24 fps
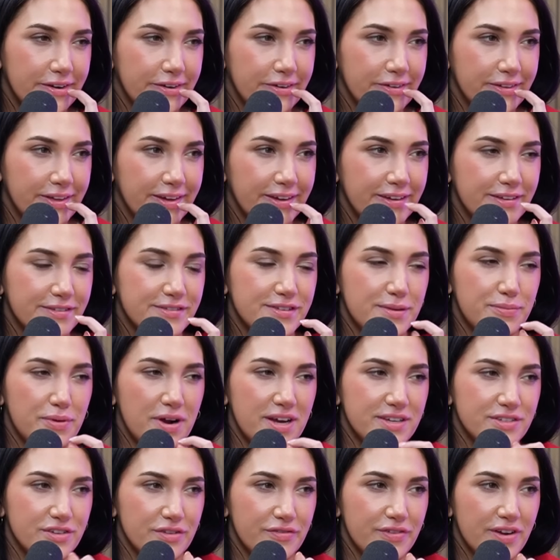You're like,
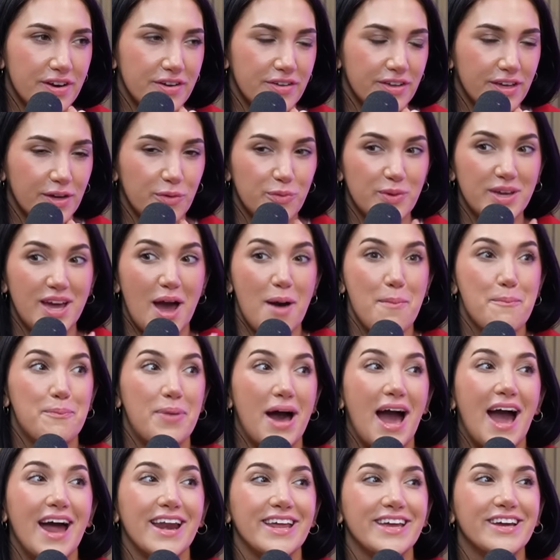surprise your friend. You're like, we got
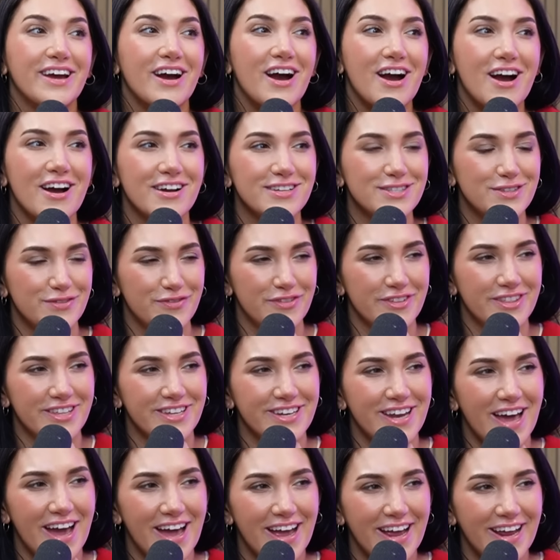bodyguards for the
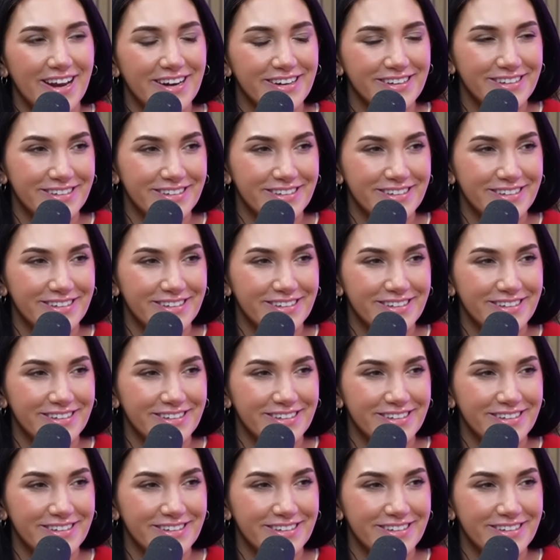night.